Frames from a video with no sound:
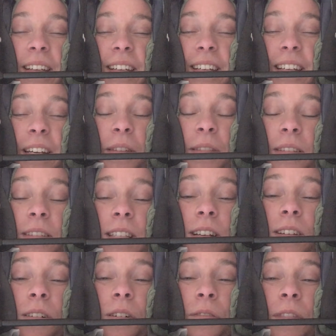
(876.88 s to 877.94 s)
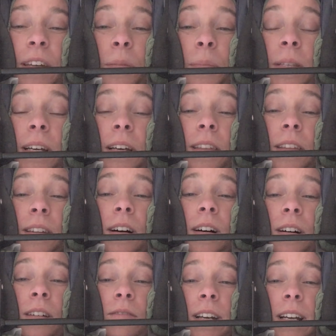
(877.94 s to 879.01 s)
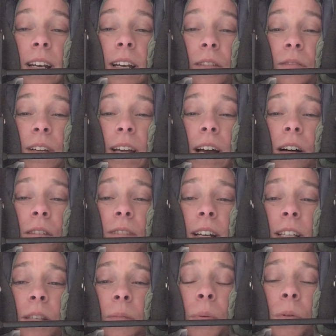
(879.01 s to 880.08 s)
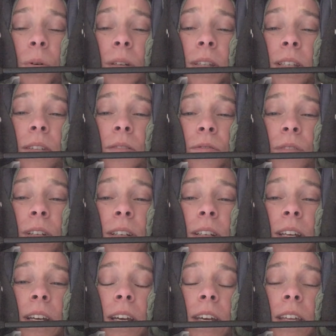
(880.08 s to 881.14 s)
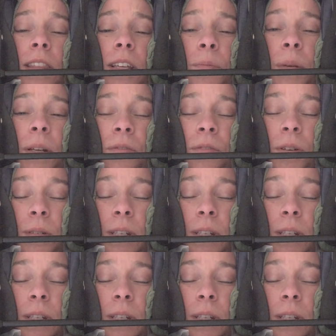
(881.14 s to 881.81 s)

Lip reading: You know, there is a lot of therapists out there that are really lovely, are really supportive. And there's been a few